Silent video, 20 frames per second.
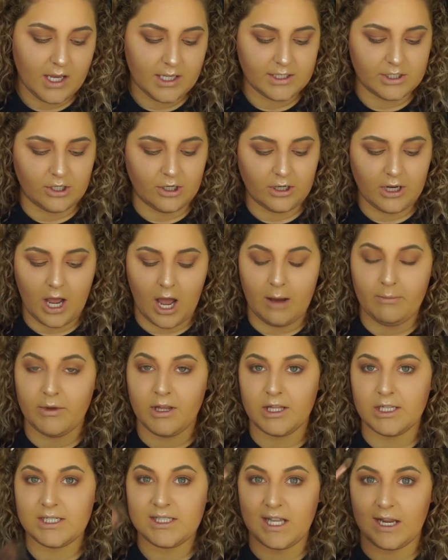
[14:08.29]
Dylan got me
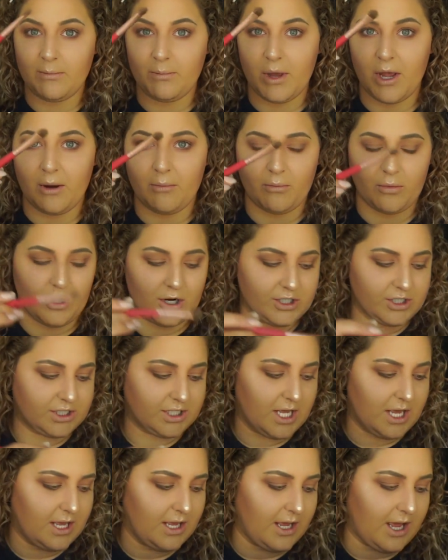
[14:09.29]
this like pink brush
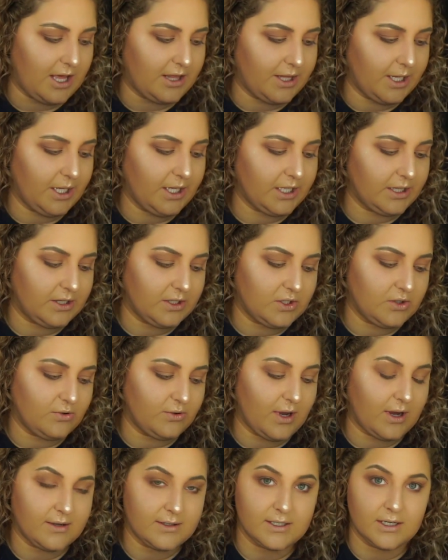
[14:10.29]
set, I think in
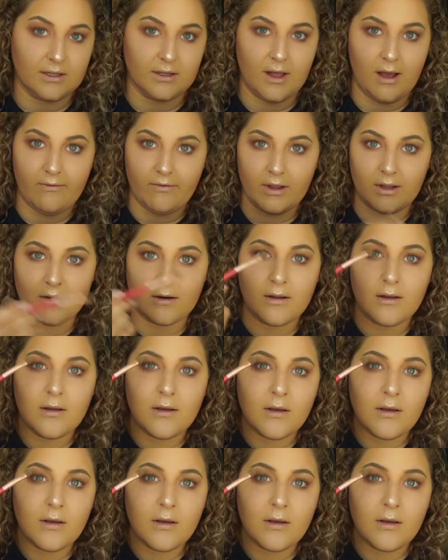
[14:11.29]
2011.